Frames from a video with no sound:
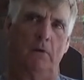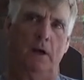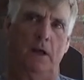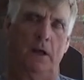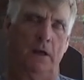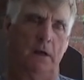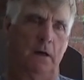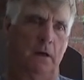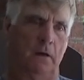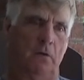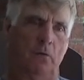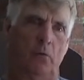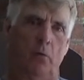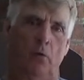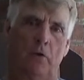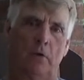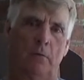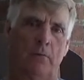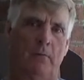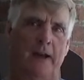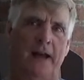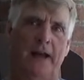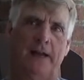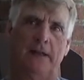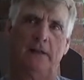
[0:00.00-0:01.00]
Uh, we had
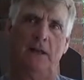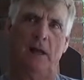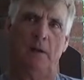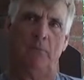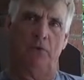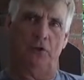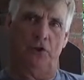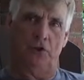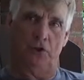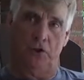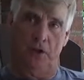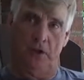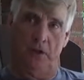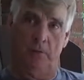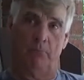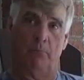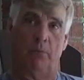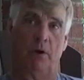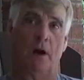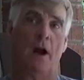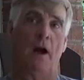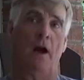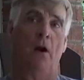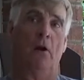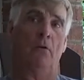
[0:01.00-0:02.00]
a quarterback
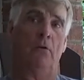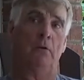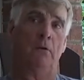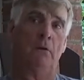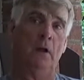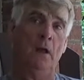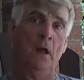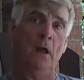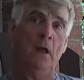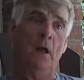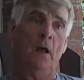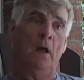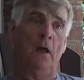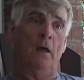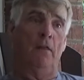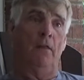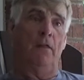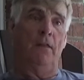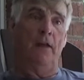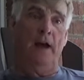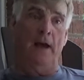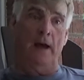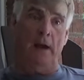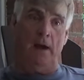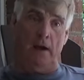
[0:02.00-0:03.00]
named Gene Brown
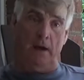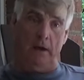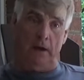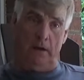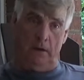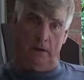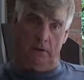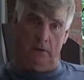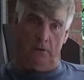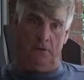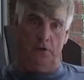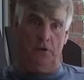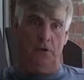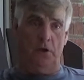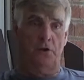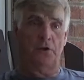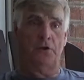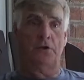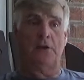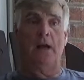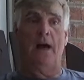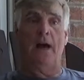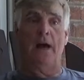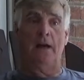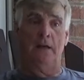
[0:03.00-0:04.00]
mm-hmm. that
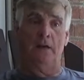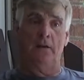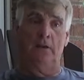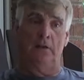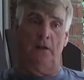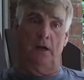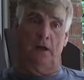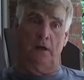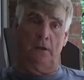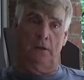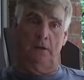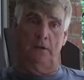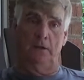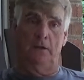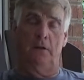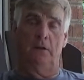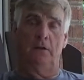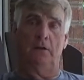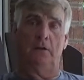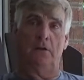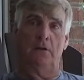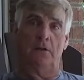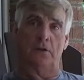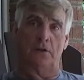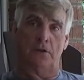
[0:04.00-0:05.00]
just got
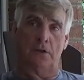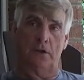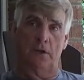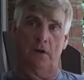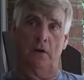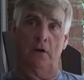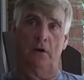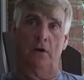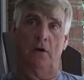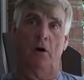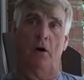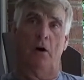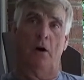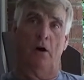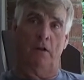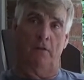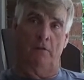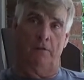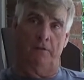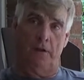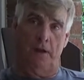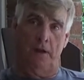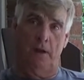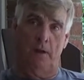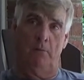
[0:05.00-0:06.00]
inducted into the
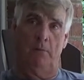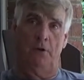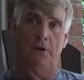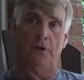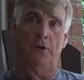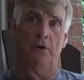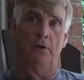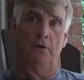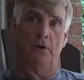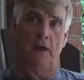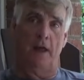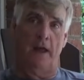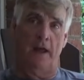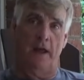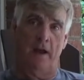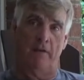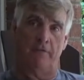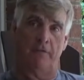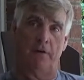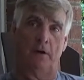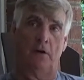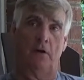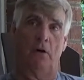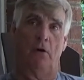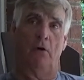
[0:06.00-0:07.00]
Citadel Hall of Fame a
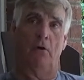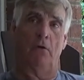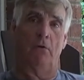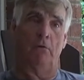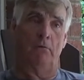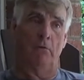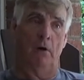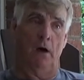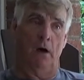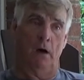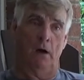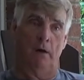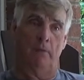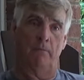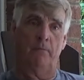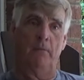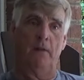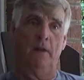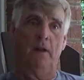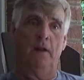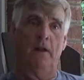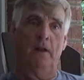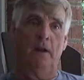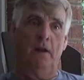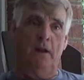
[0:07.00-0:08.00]
year and a half
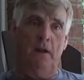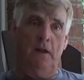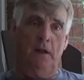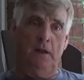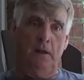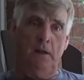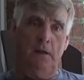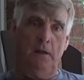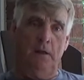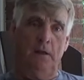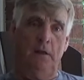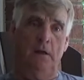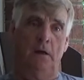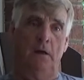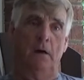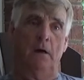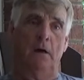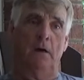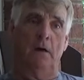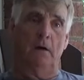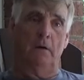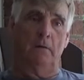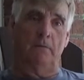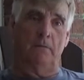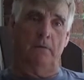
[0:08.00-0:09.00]
ago. Uh, awesome.
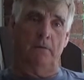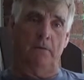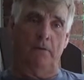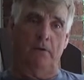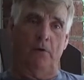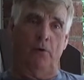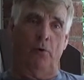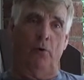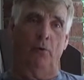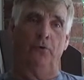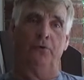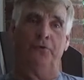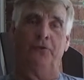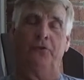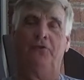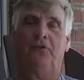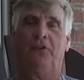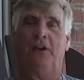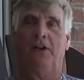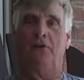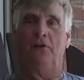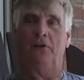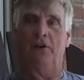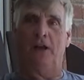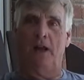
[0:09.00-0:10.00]
He uh,
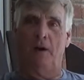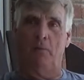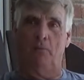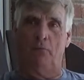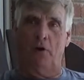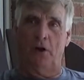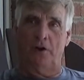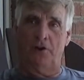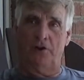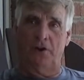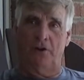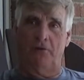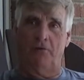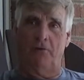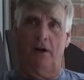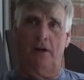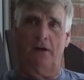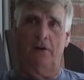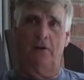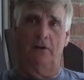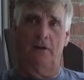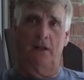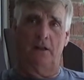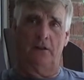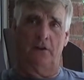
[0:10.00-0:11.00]
holds a single game
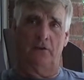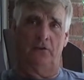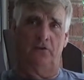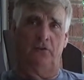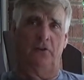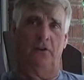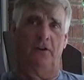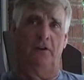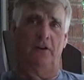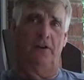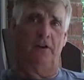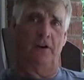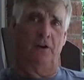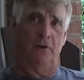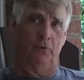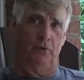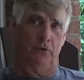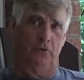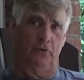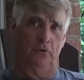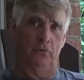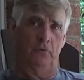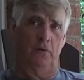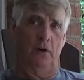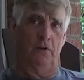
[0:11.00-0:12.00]
rushing record at the
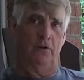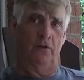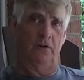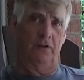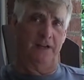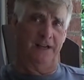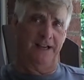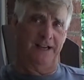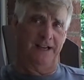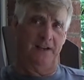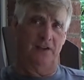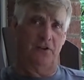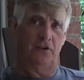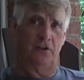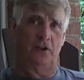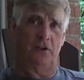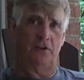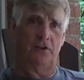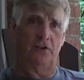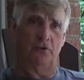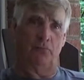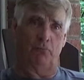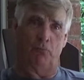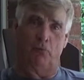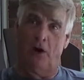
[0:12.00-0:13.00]
Citadel with
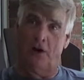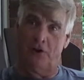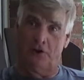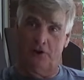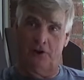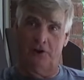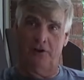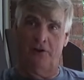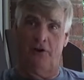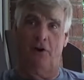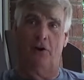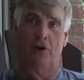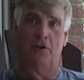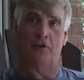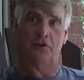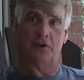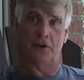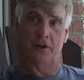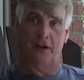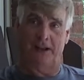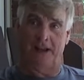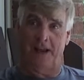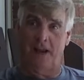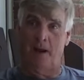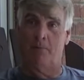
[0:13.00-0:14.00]
286
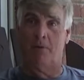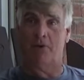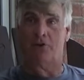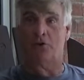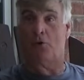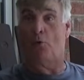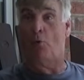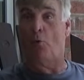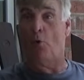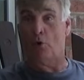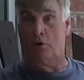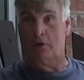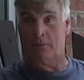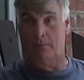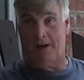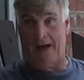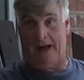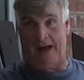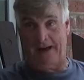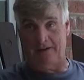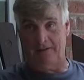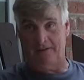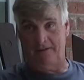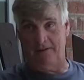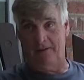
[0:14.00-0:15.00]
rushing yards in a game as a
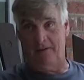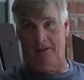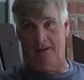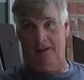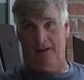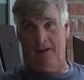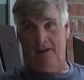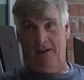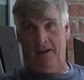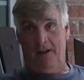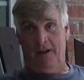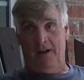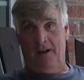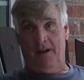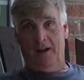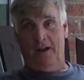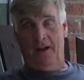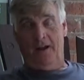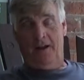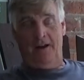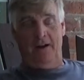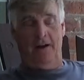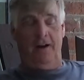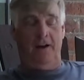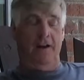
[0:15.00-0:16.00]
quarterback.
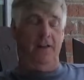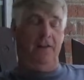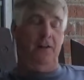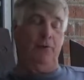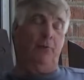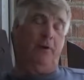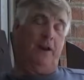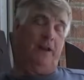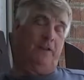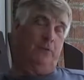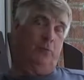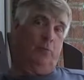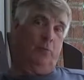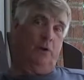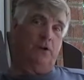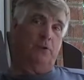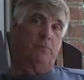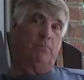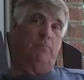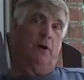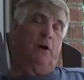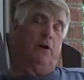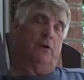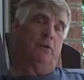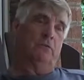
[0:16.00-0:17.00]
Wow. Uh, they
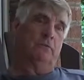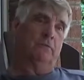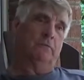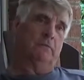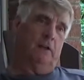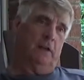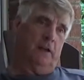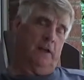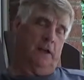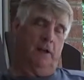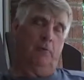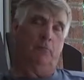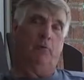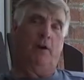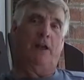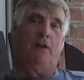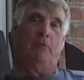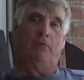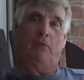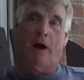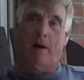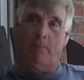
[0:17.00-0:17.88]
ran the wishbone, mm-hmm.